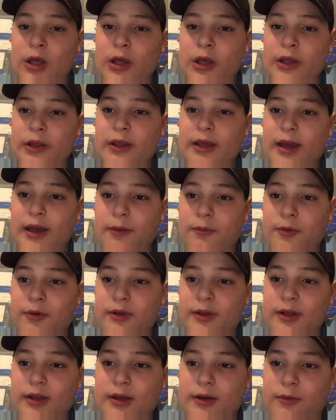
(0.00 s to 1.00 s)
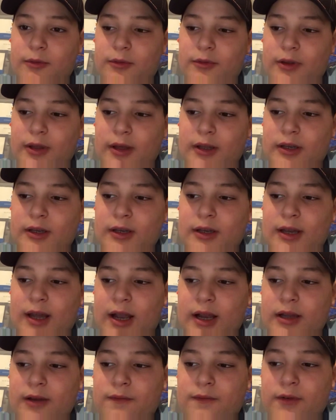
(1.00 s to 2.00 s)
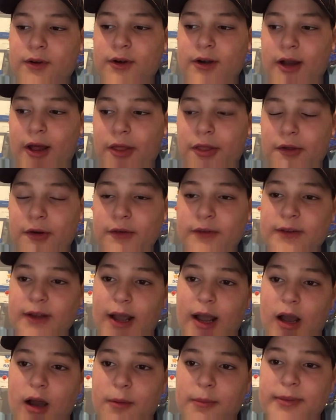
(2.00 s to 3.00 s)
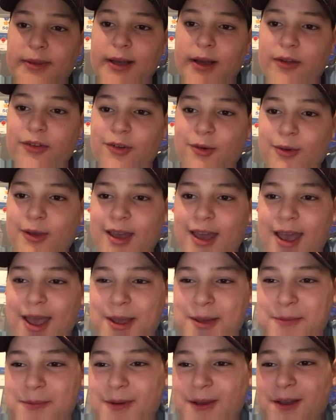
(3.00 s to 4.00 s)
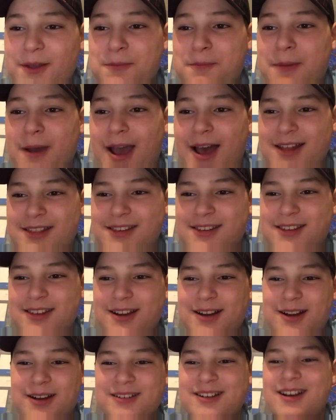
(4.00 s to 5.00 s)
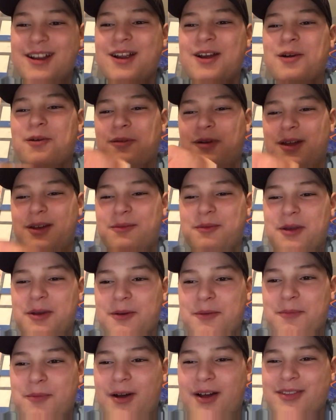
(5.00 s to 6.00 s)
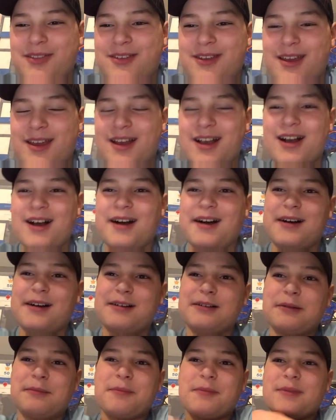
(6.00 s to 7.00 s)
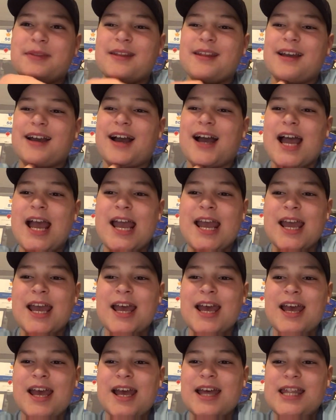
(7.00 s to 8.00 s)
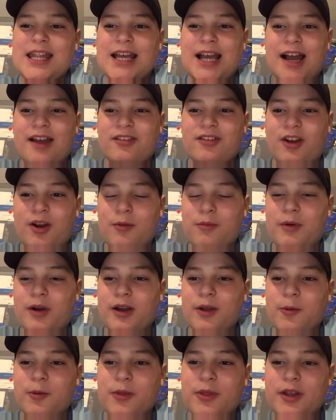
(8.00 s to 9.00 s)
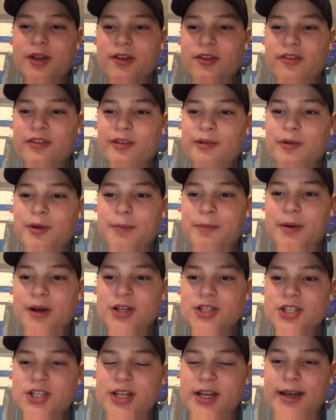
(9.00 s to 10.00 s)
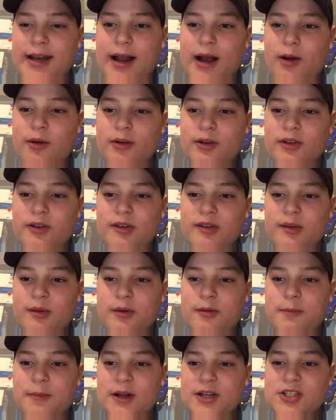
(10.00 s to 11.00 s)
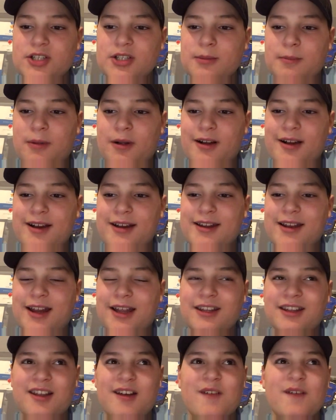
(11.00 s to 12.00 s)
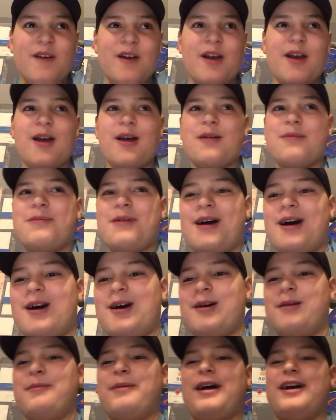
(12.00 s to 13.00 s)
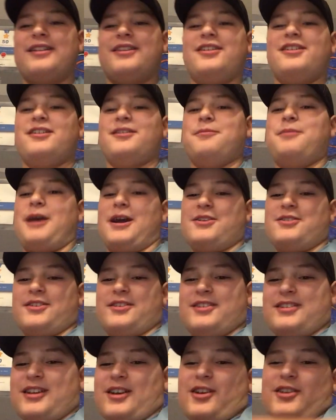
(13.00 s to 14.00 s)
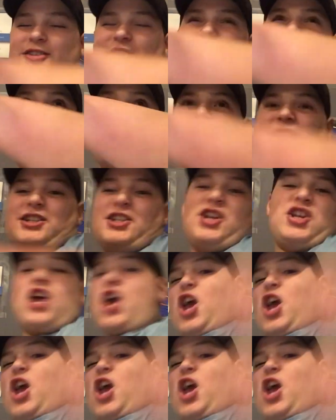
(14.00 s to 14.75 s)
They did not convert on third down, but that was okay because when we were punting, the guy started running with it and someone punched it out. Someone punched the ball, and I love Patrick Skill's reaction.